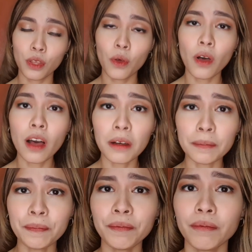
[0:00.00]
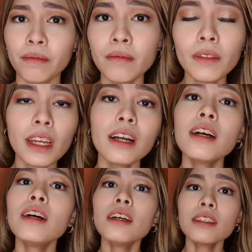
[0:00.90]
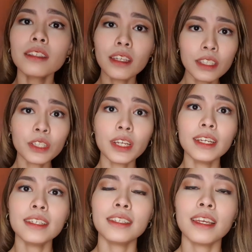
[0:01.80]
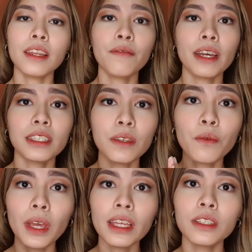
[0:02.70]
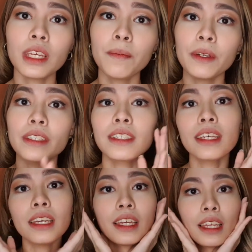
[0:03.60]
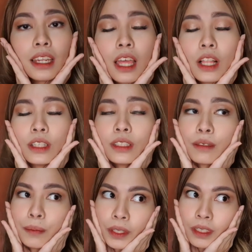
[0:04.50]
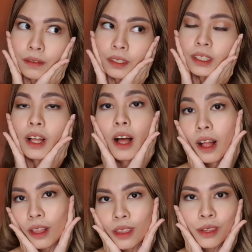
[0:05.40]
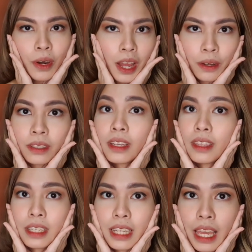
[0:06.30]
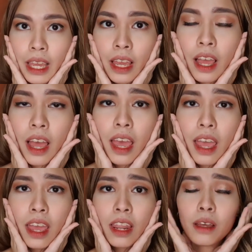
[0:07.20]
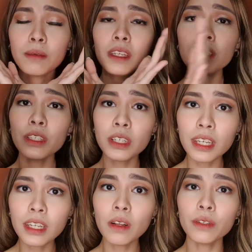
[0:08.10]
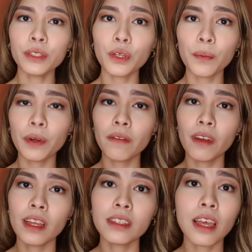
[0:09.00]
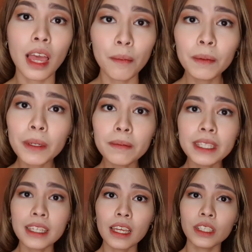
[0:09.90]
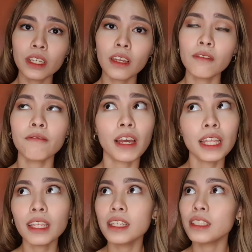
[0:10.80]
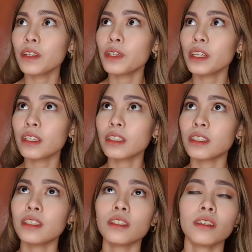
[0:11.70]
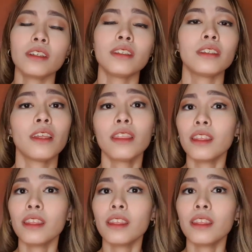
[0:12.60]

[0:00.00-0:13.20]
So, sunscreen is an effective way to keep your skin look beautiful all throughout the day. And sunscreen also prevents hyperpigmentation, fine lines, and wrinkles because